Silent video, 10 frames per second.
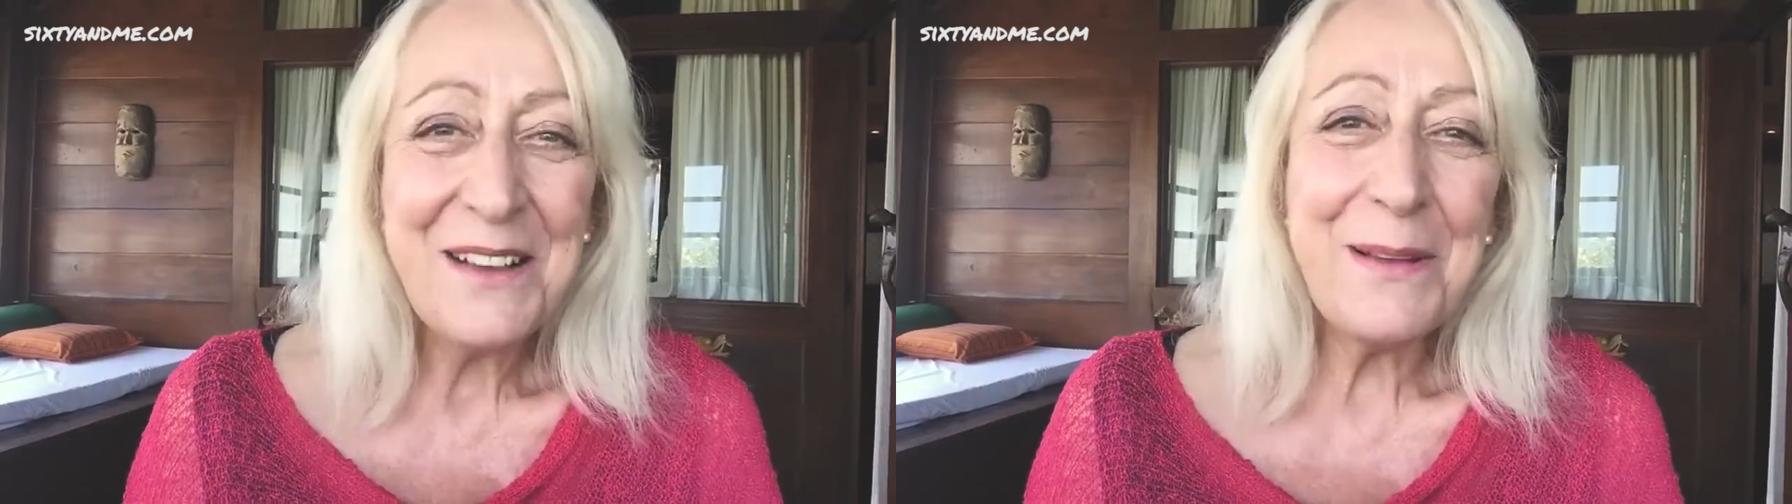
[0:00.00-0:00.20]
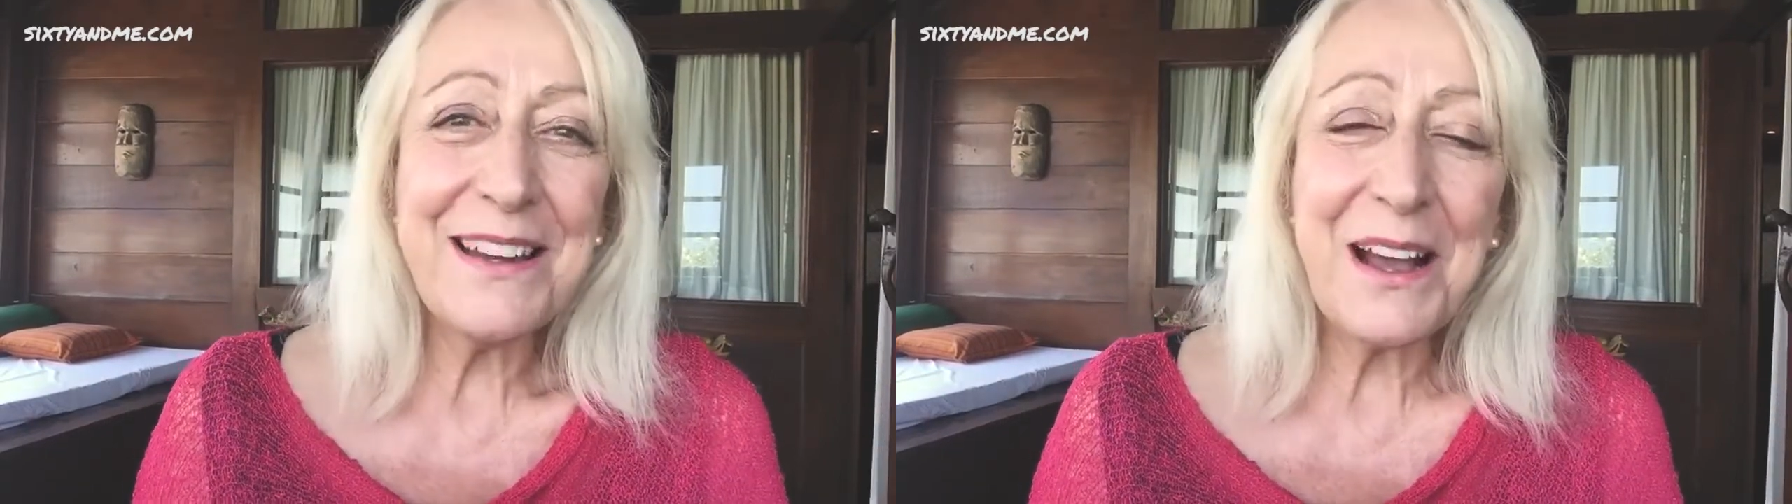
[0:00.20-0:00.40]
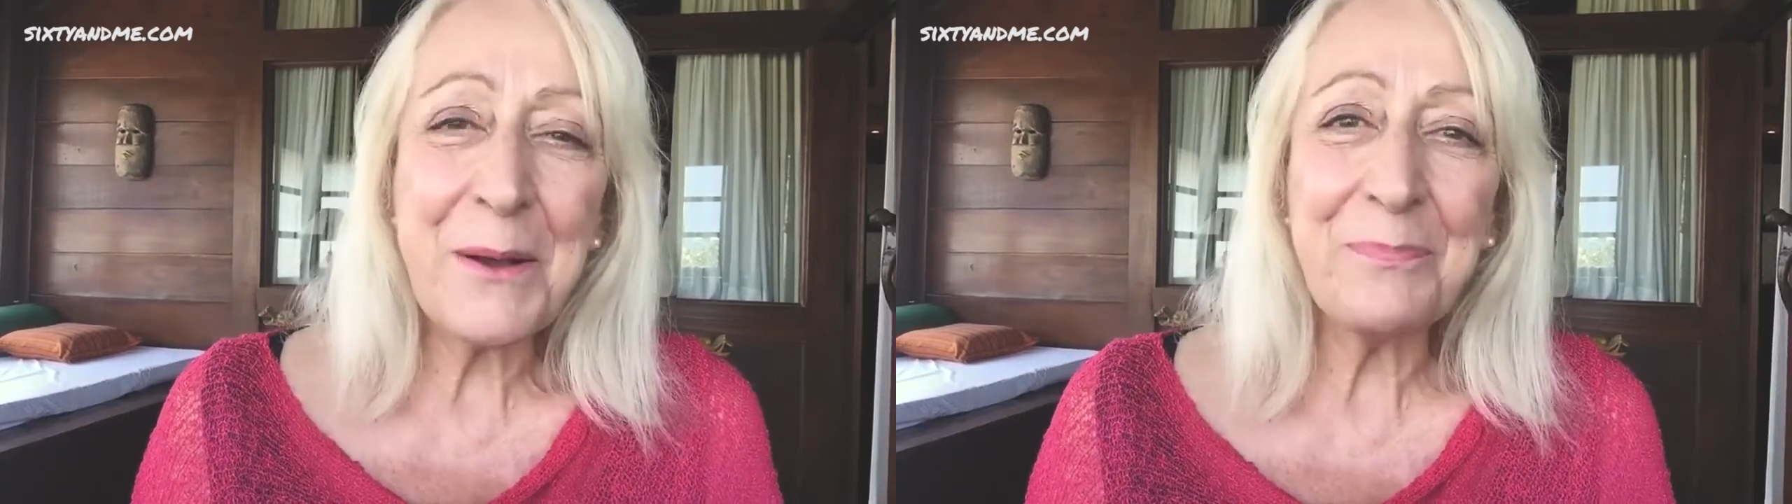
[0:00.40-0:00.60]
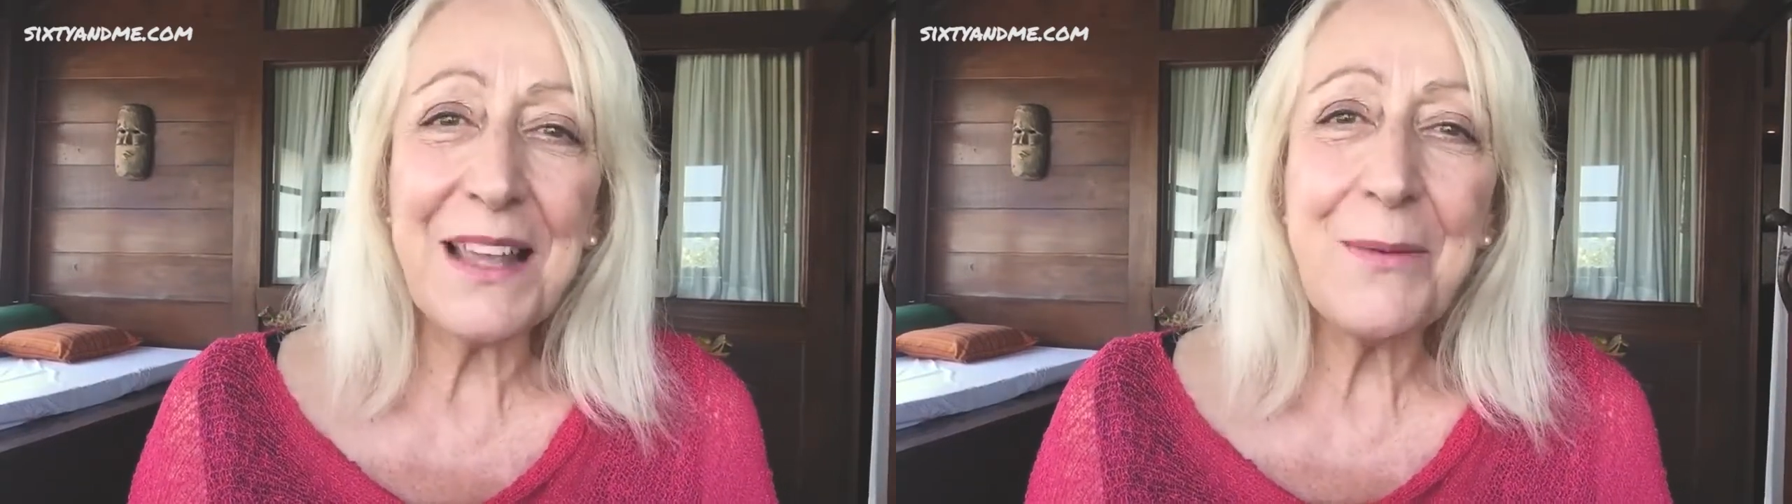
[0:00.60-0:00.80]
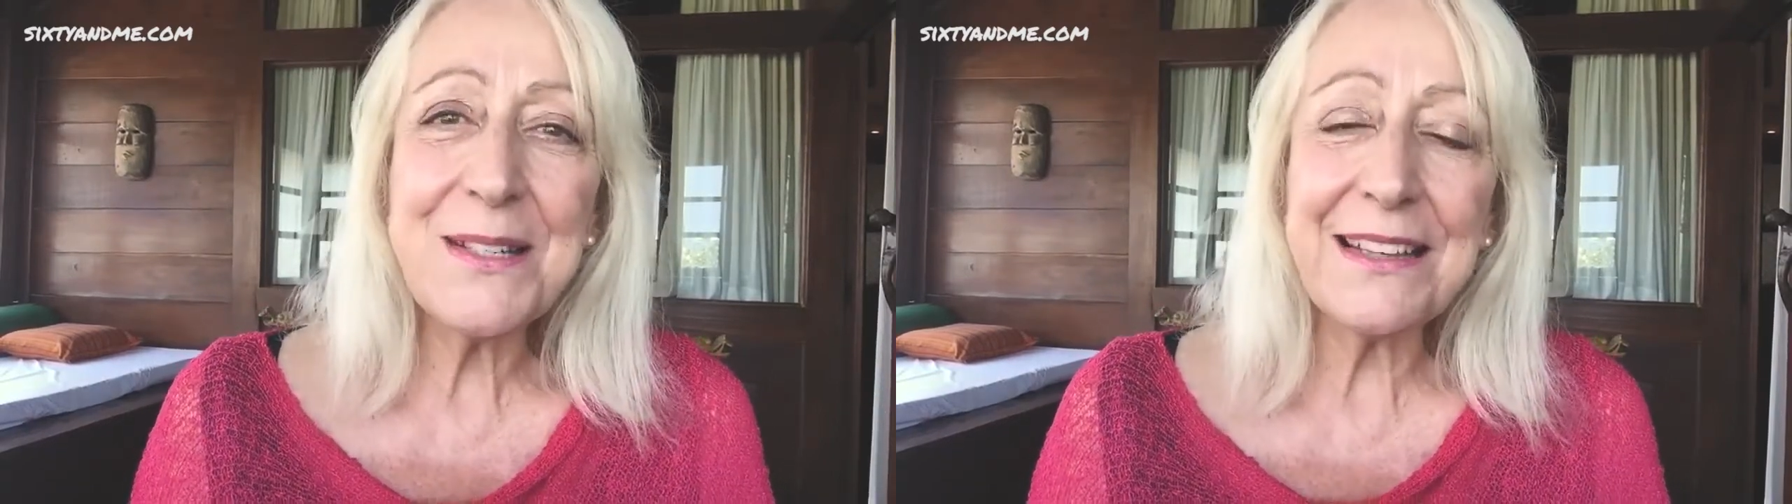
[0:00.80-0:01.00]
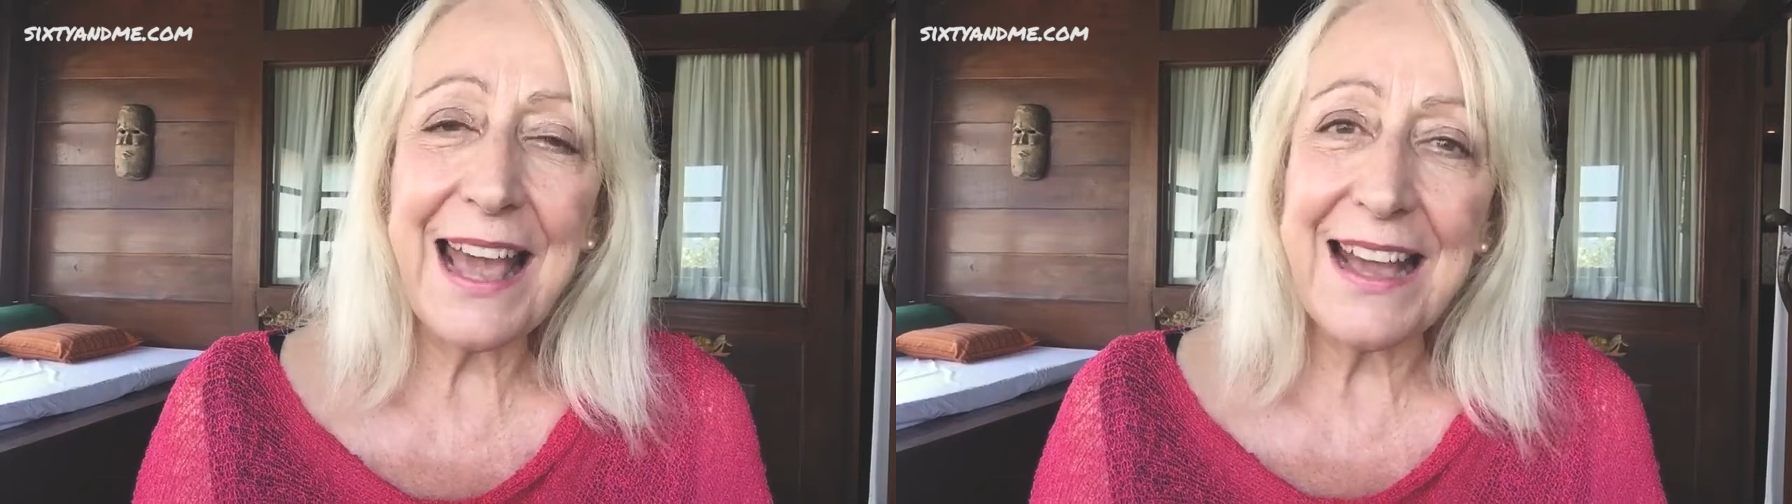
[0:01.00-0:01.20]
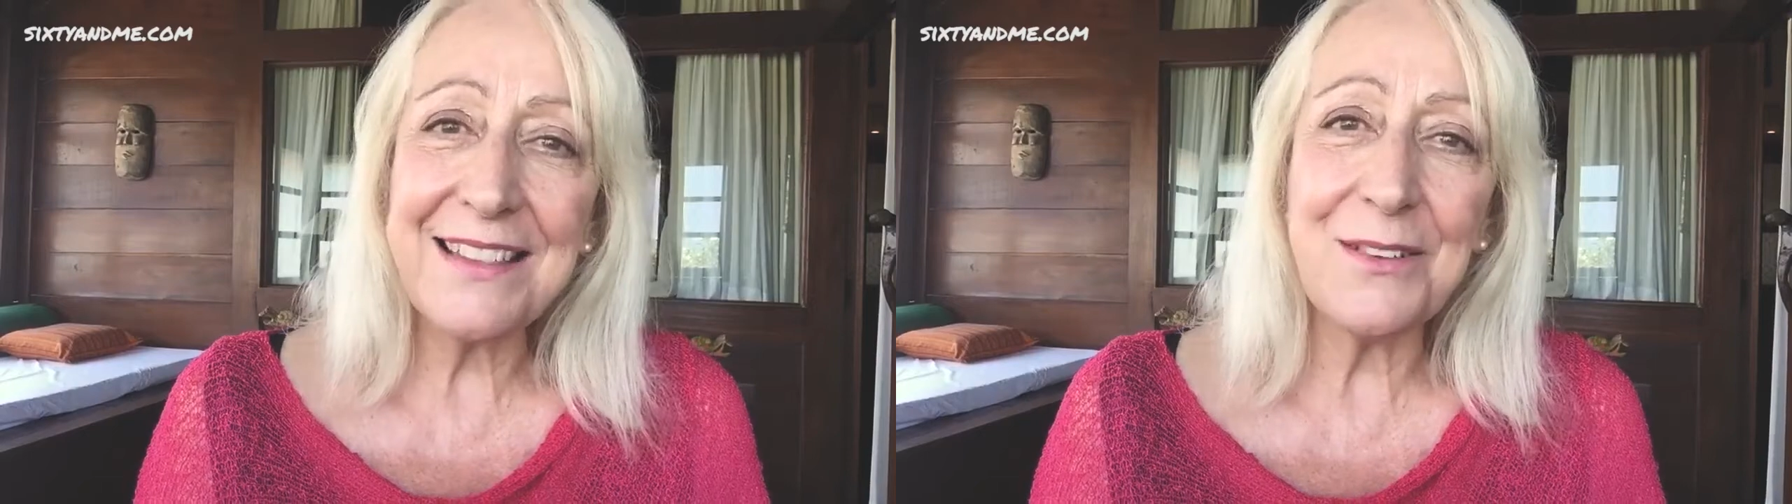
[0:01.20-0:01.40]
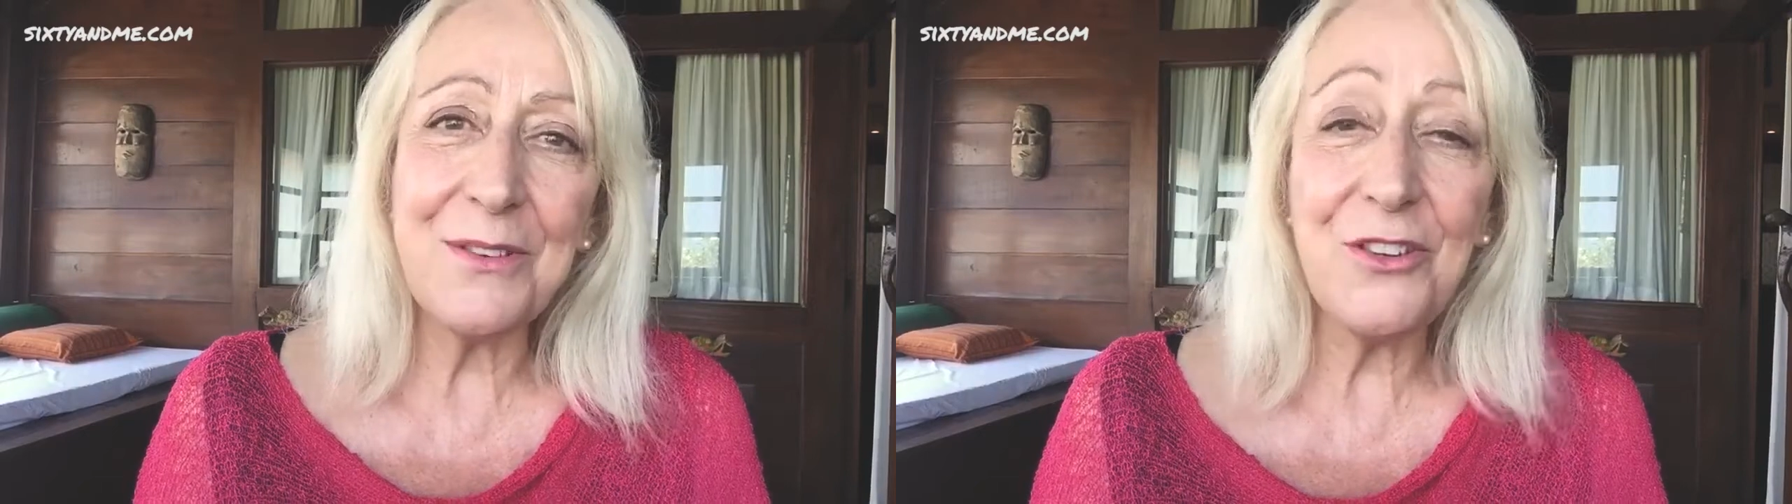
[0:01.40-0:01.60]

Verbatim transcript: but um, it was a cake that